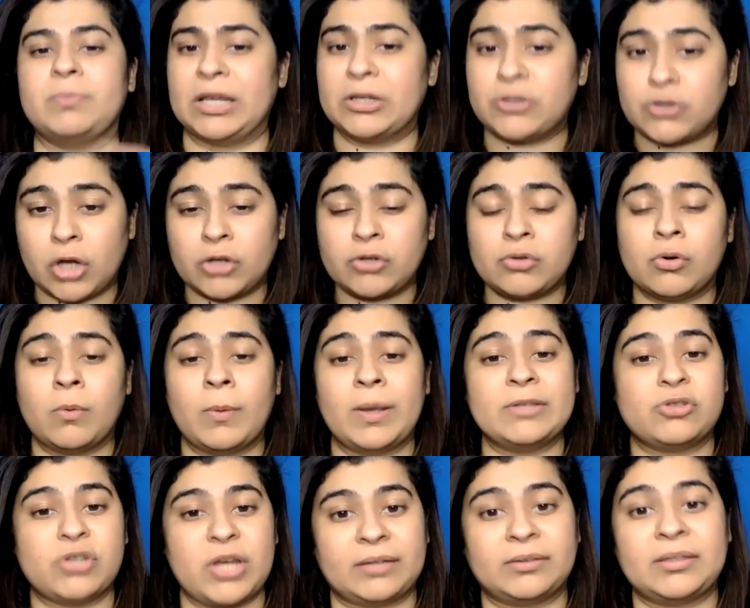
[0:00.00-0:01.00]
Make sure you go
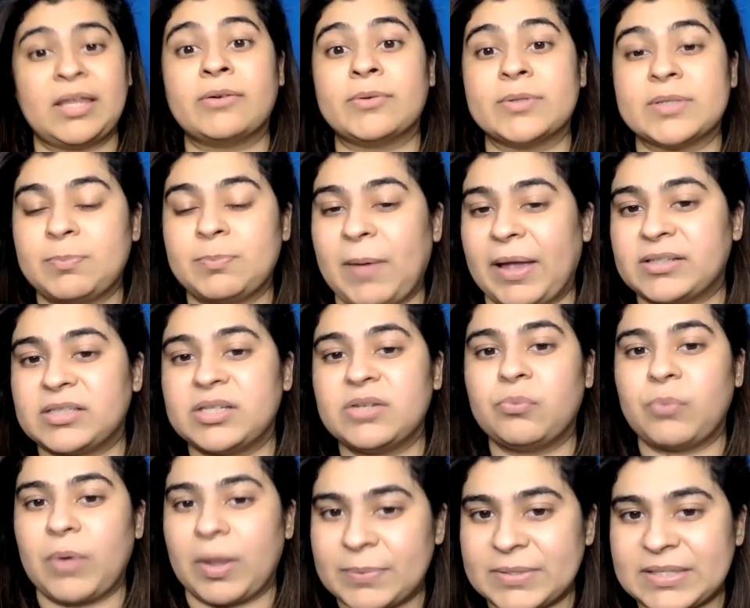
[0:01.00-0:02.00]
and check their
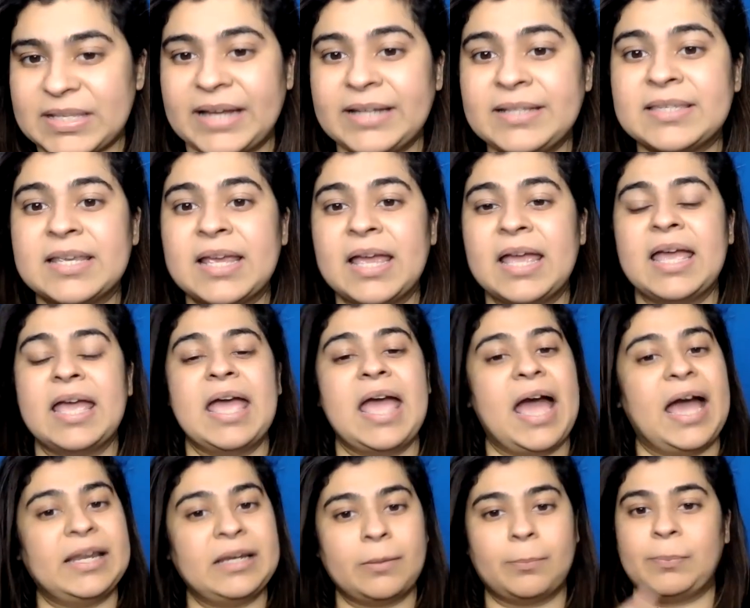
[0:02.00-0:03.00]
respective websites and